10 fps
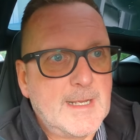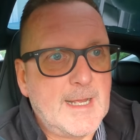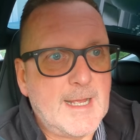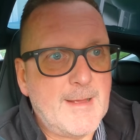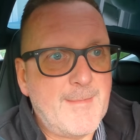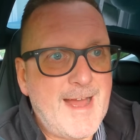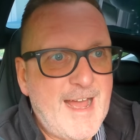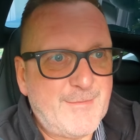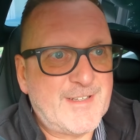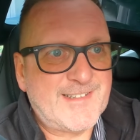I
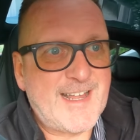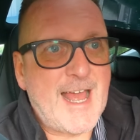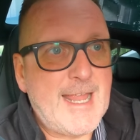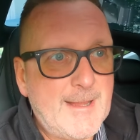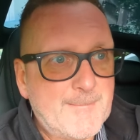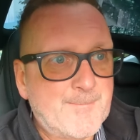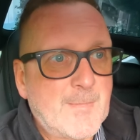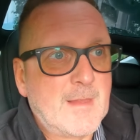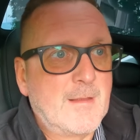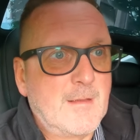have to say,
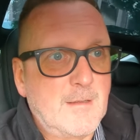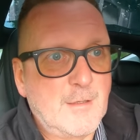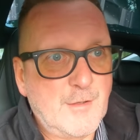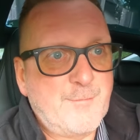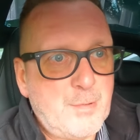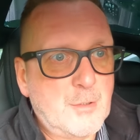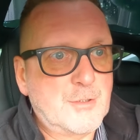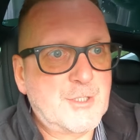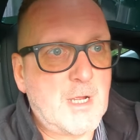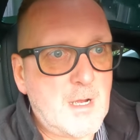love
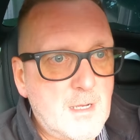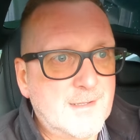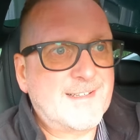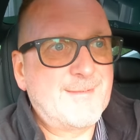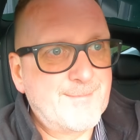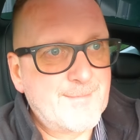Porsche cars,